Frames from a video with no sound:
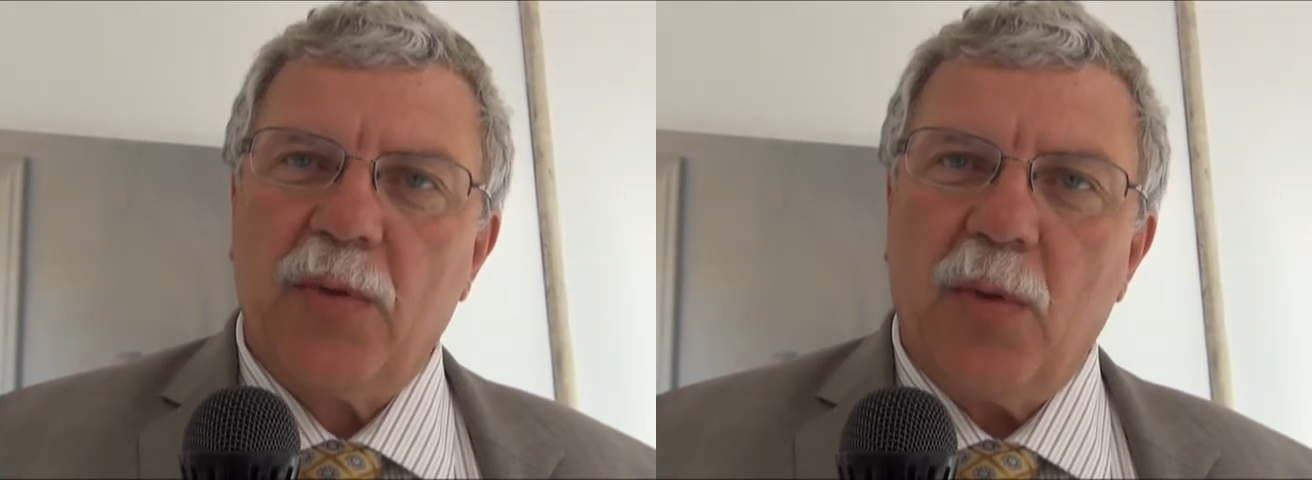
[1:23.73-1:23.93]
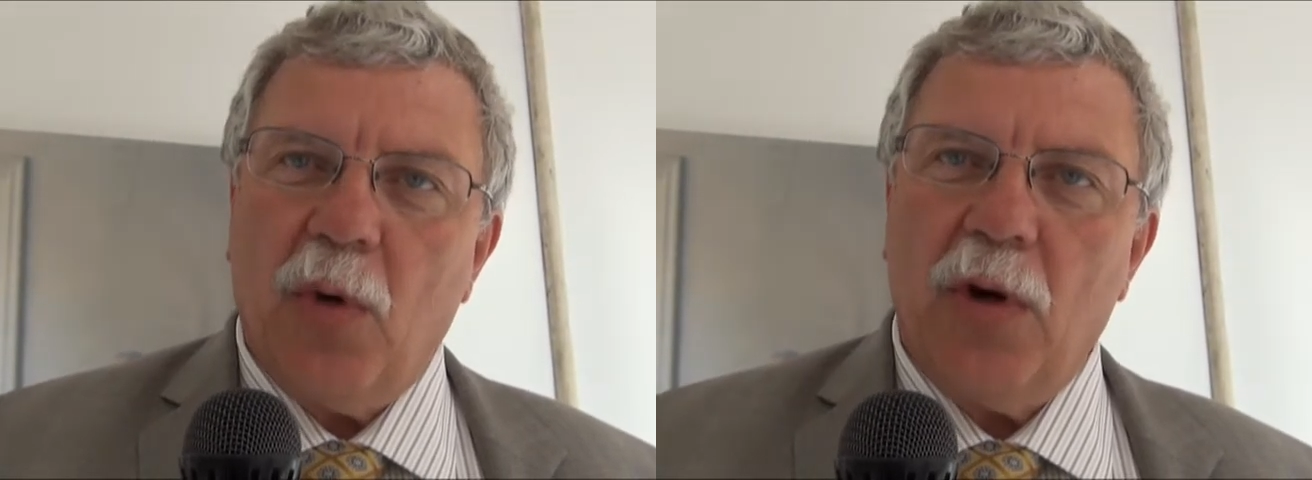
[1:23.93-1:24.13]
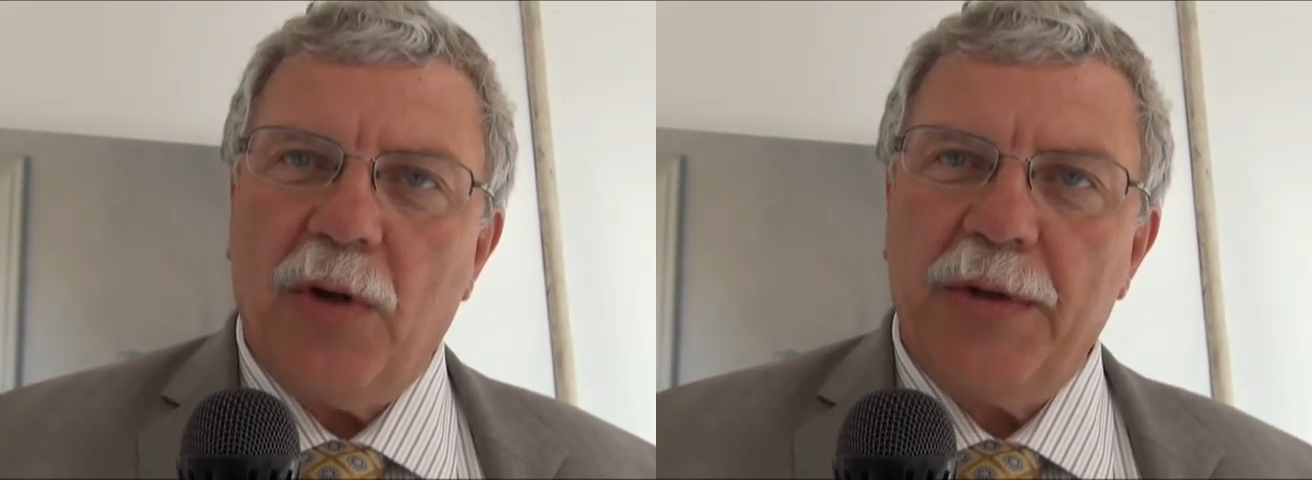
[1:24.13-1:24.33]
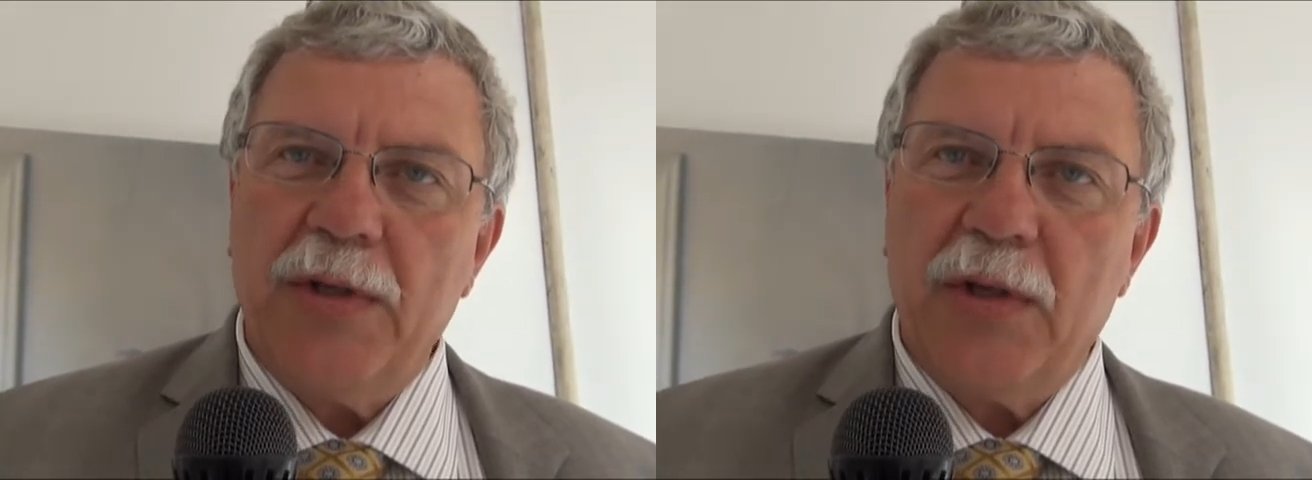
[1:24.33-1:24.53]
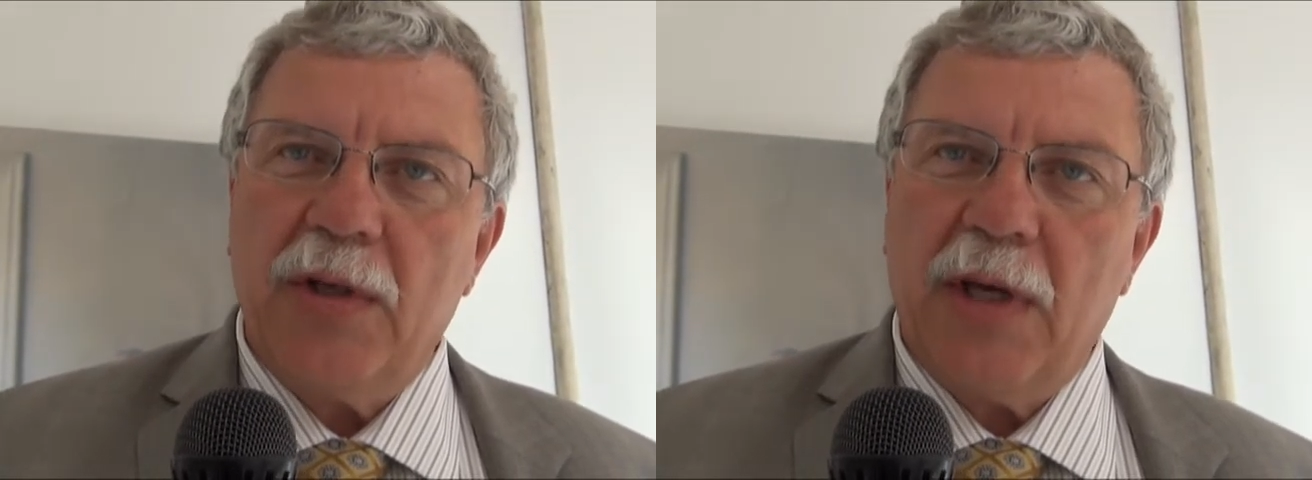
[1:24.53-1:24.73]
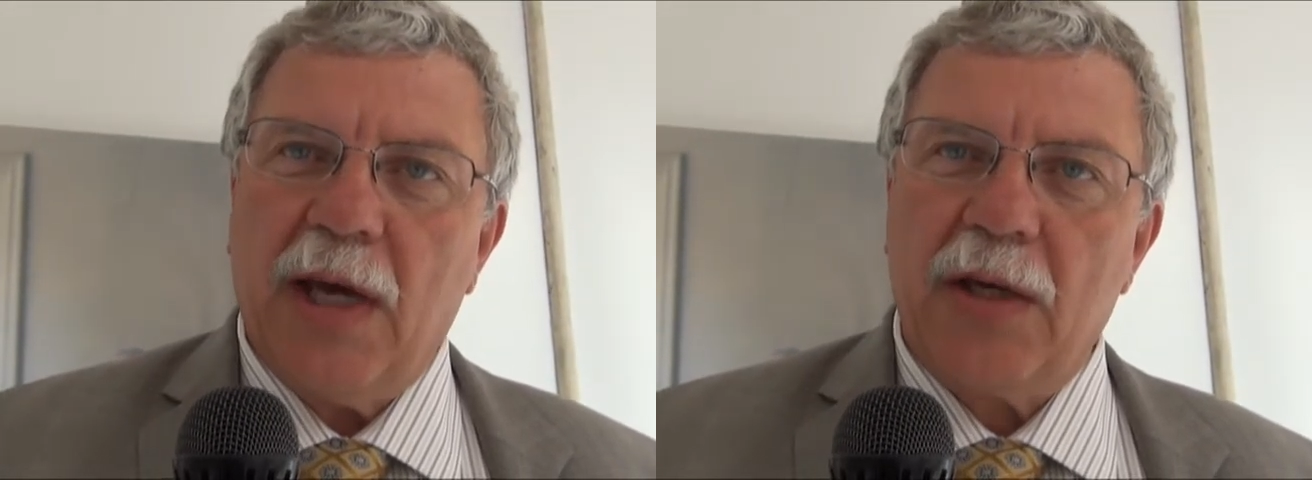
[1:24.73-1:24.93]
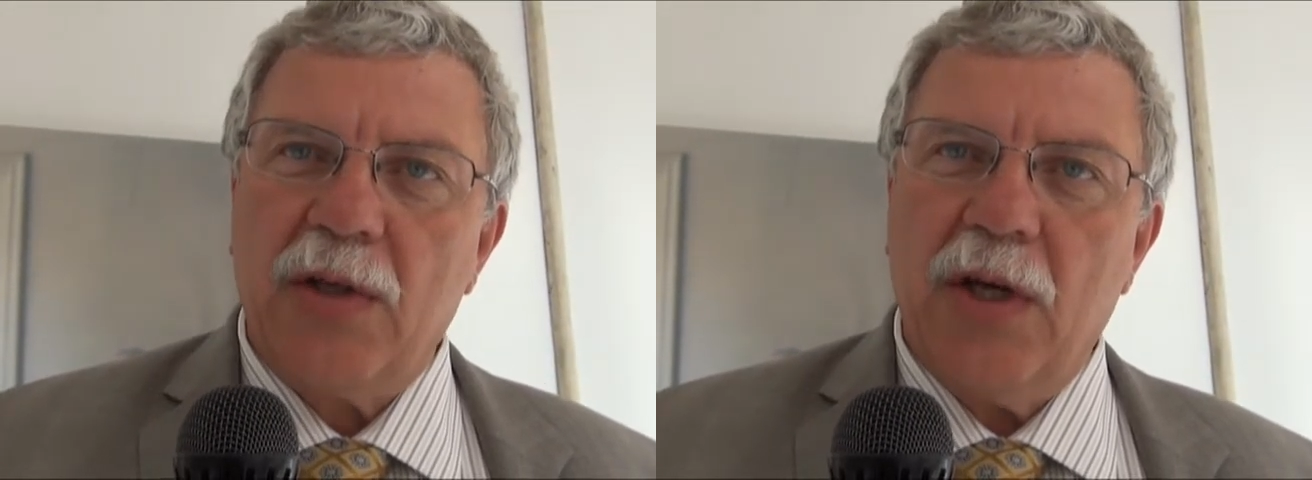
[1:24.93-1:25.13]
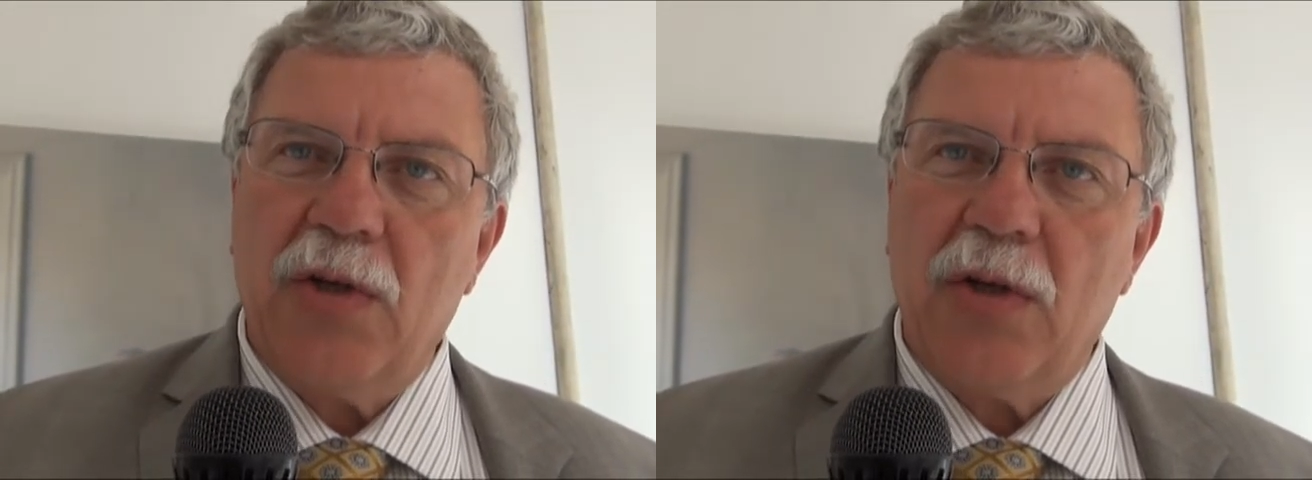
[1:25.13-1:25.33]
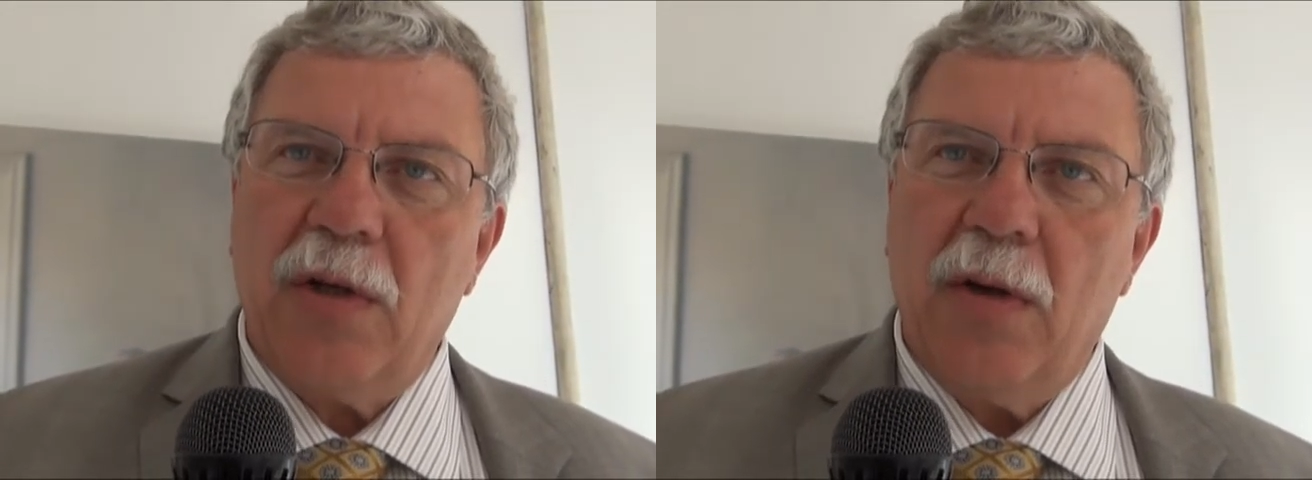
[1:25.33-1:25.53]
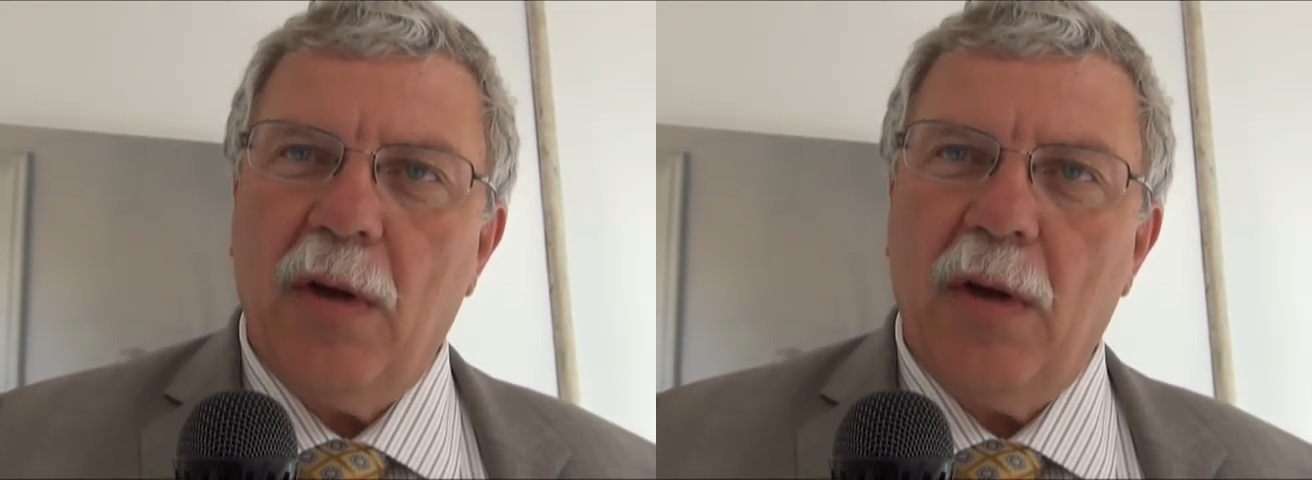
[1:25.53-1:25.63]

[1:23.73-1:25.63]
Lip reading: through royalties and taxation.